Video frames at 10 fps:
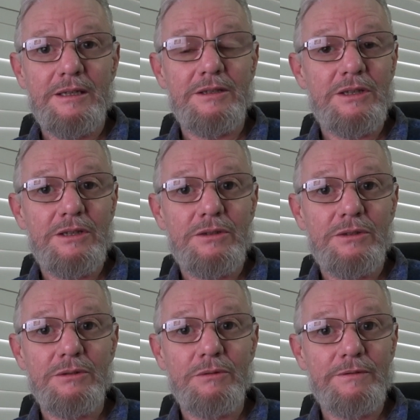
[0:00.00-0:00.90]

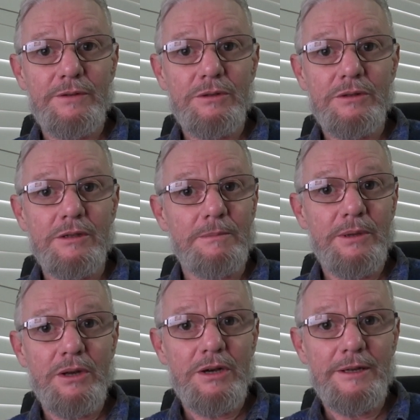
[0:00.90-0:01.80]
continue to refuse to
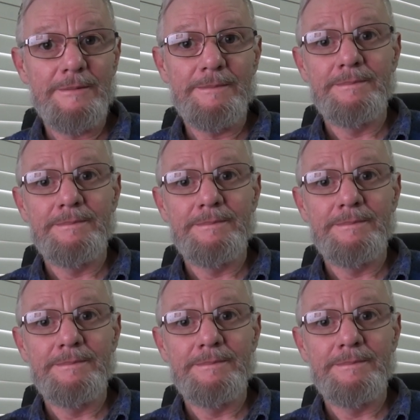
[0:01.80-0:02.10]
comply.